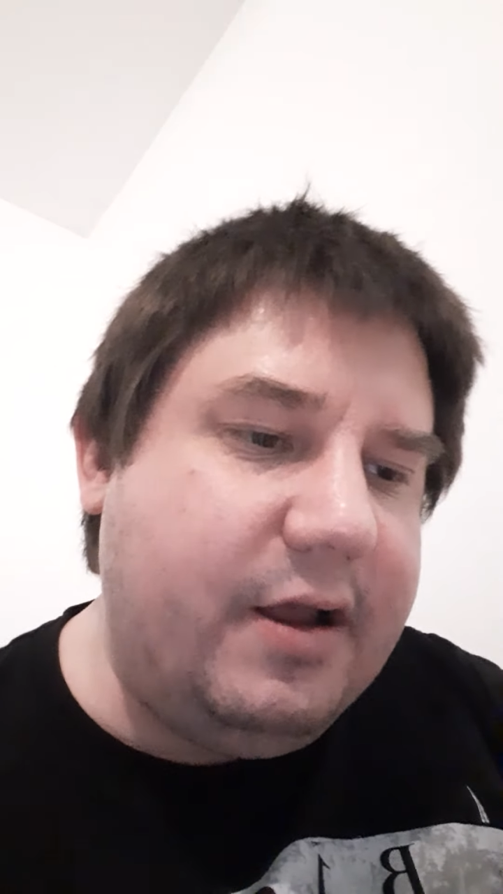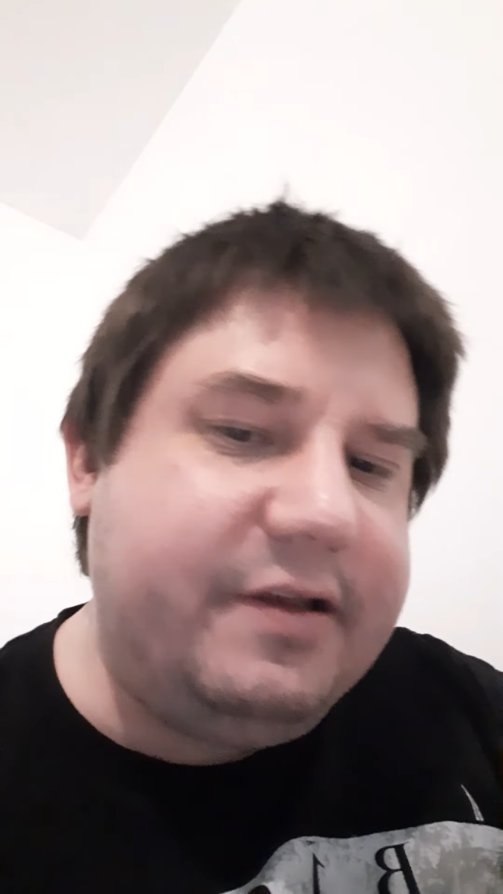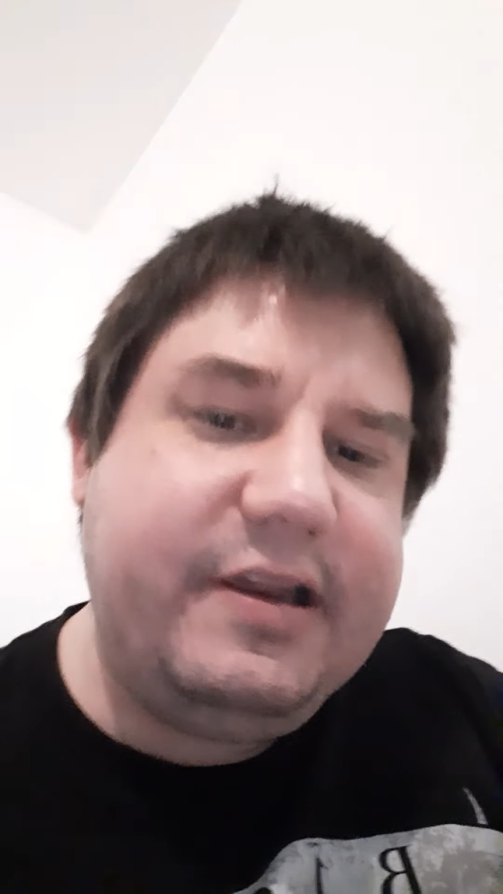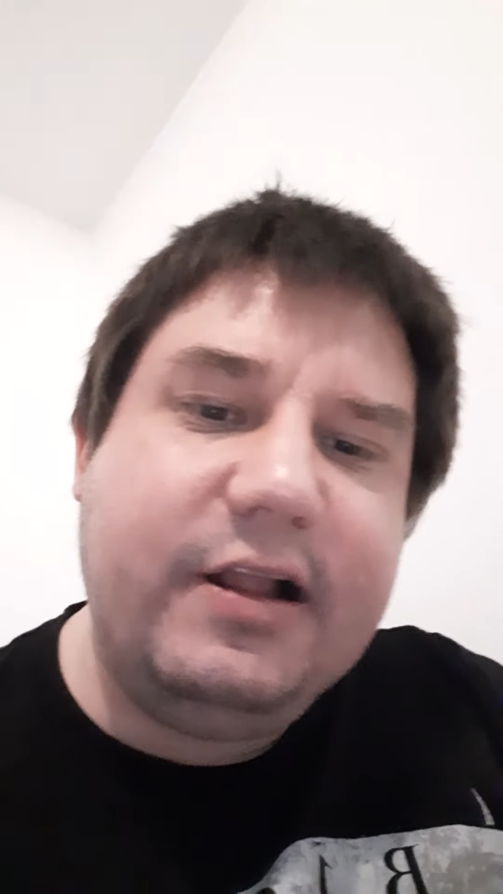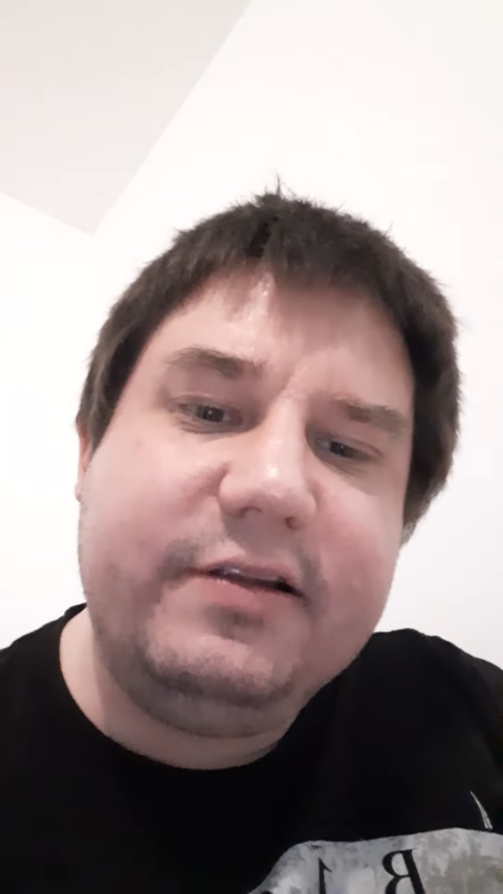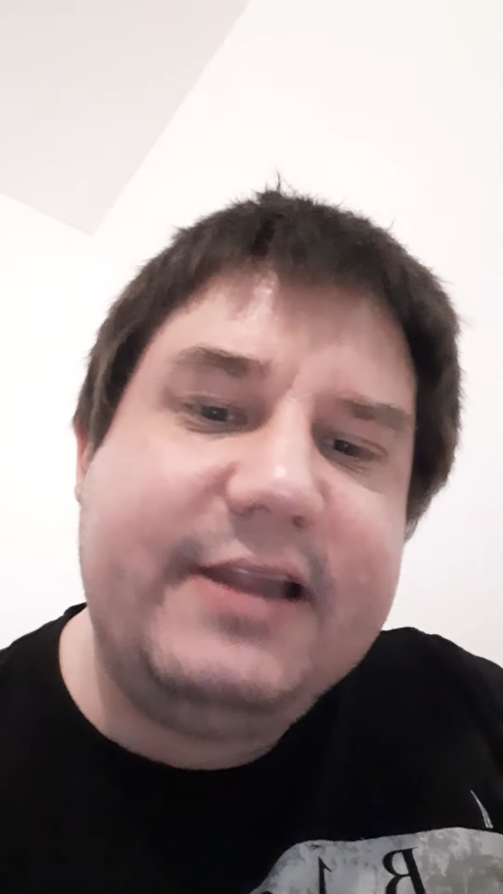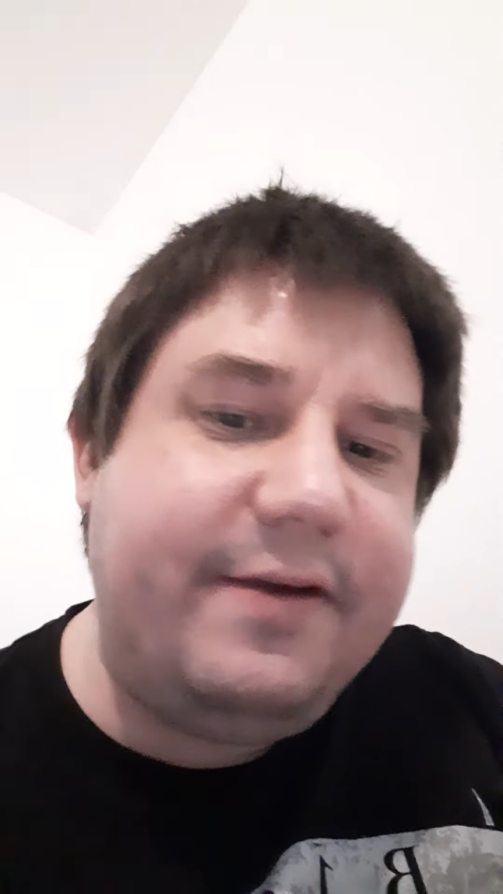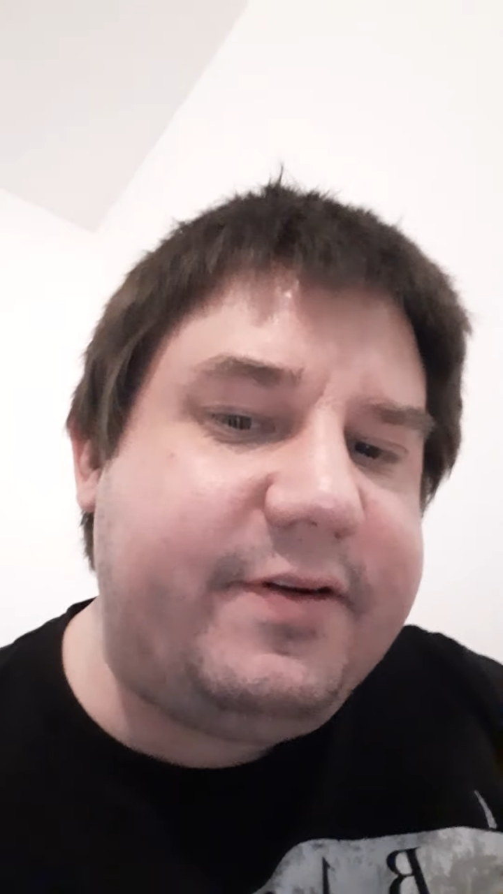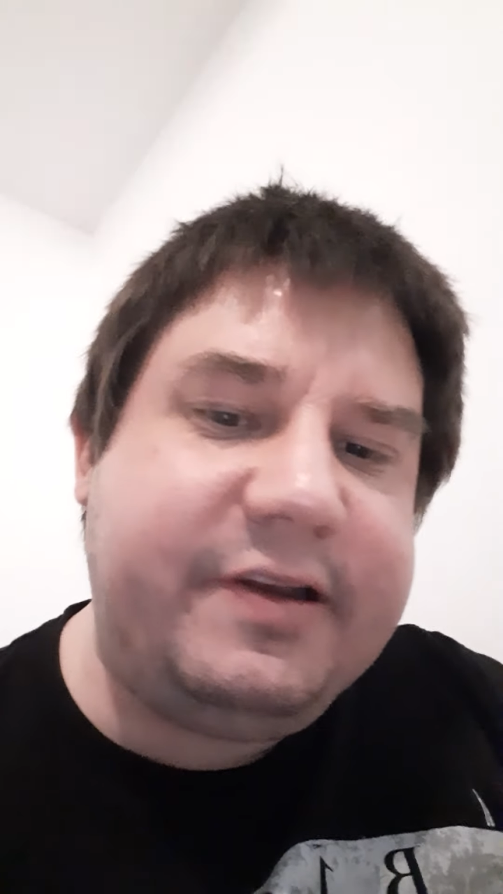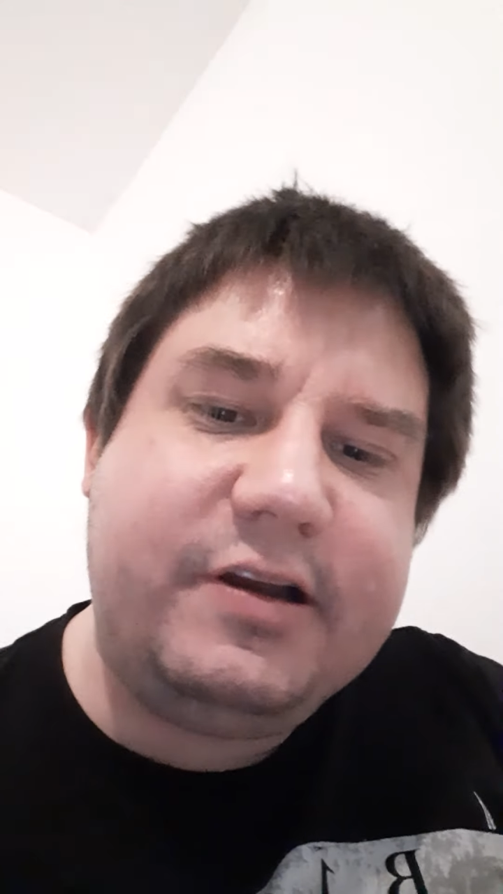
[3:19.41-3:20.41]
So you'll
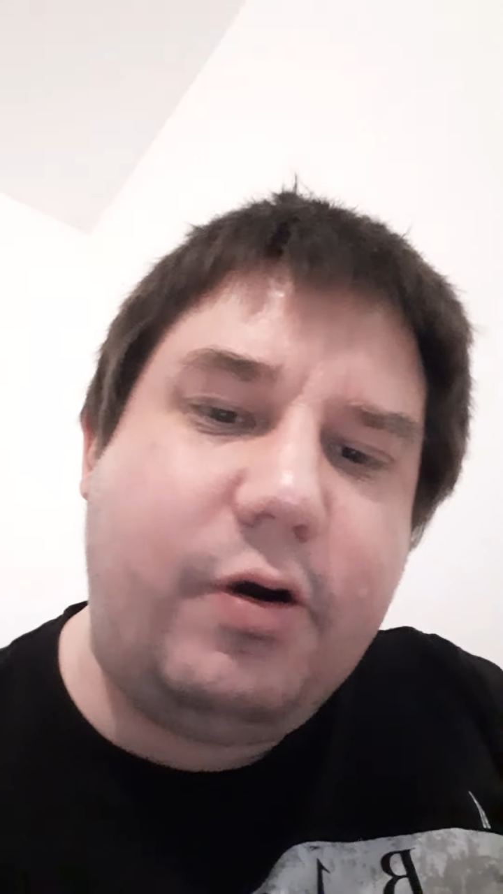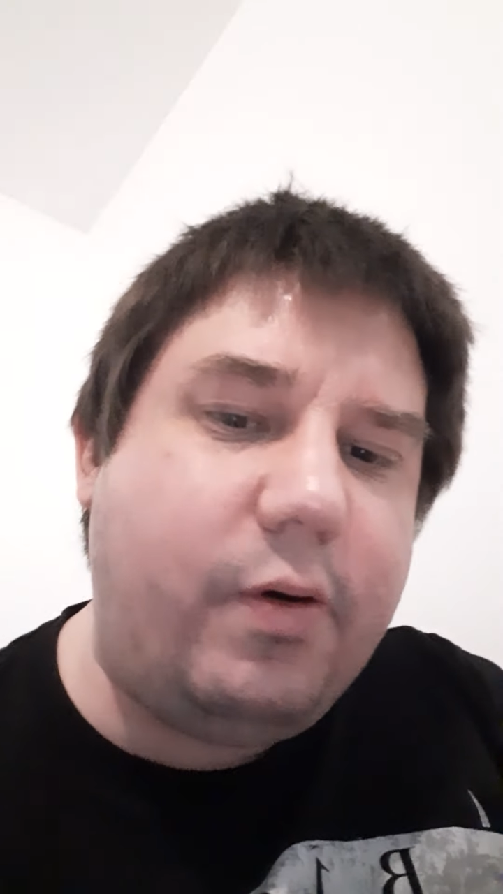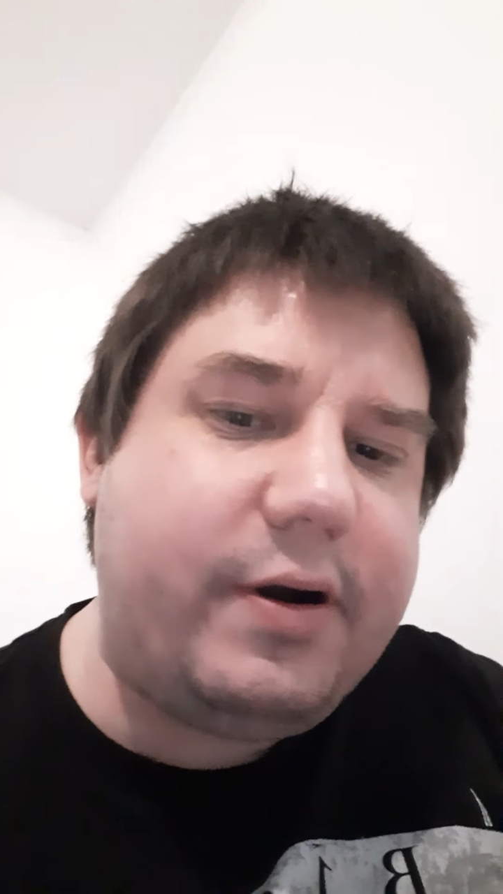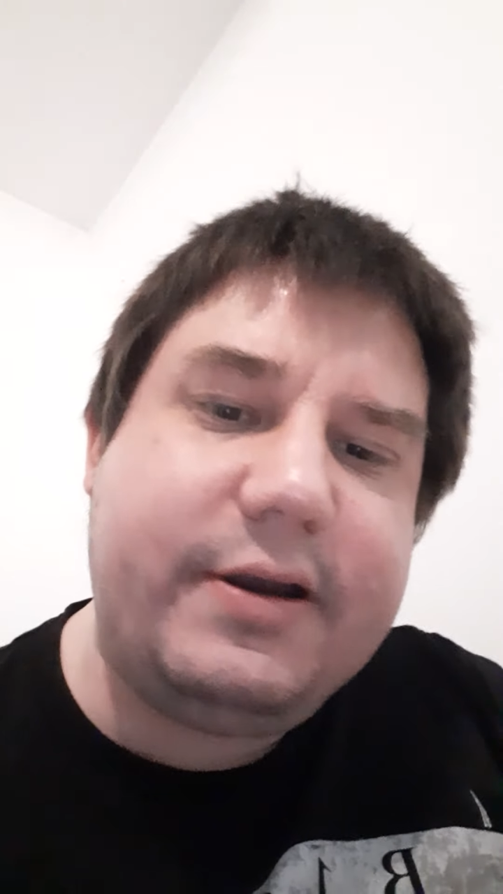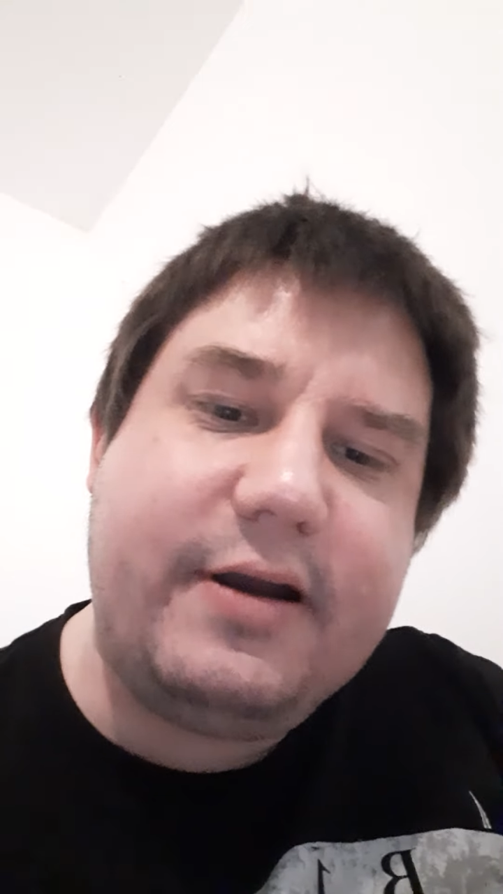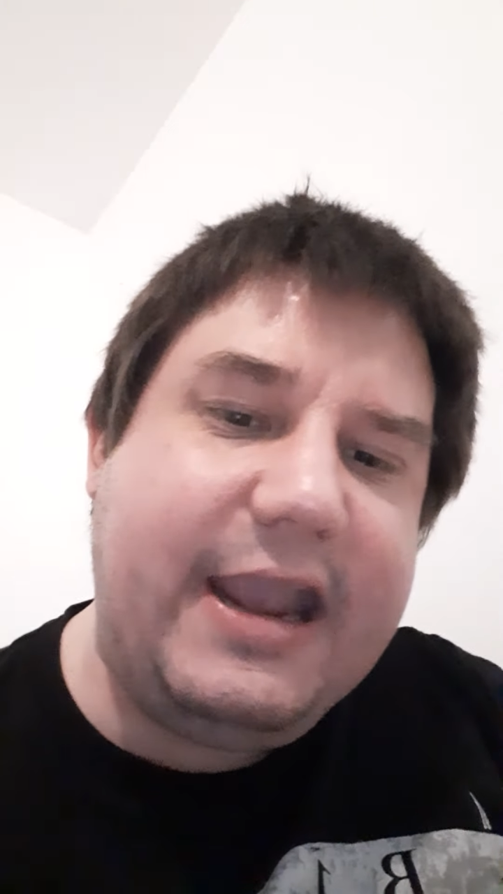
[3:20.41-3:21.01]
never score your